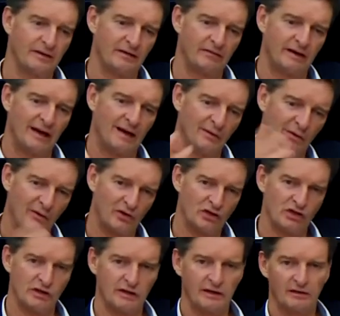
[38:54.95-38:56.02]
we have now an
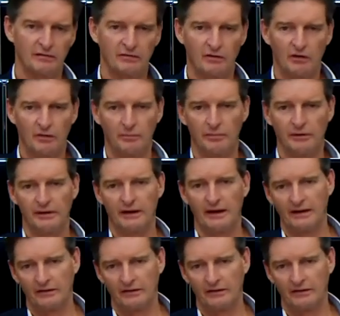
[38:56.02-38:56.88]
auctioning of company